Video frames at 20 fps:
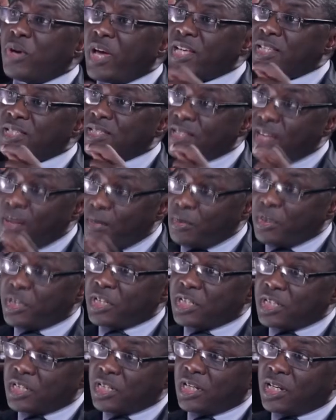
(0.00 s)

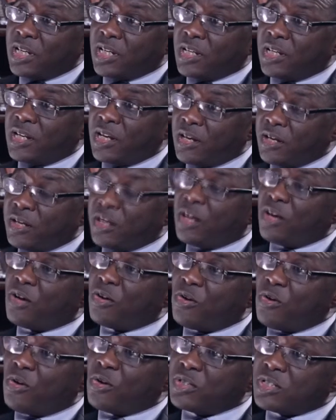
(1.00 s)
establish the real
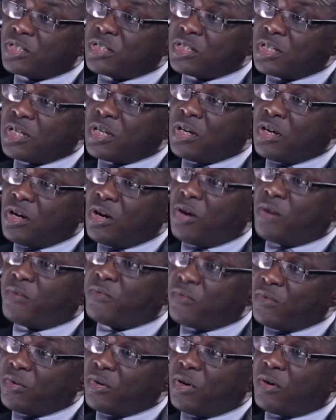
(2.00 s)
cause
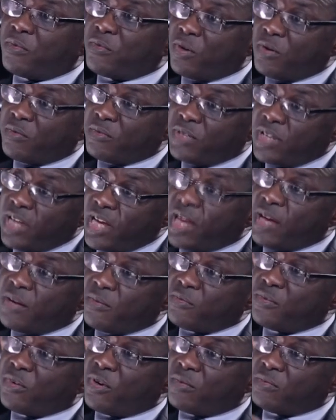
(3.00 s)
of
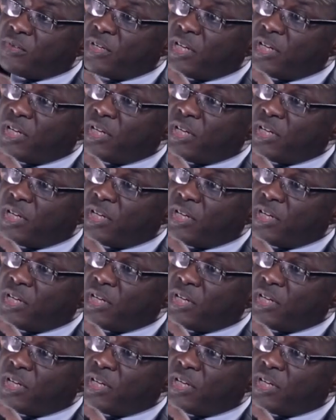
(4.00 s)
death of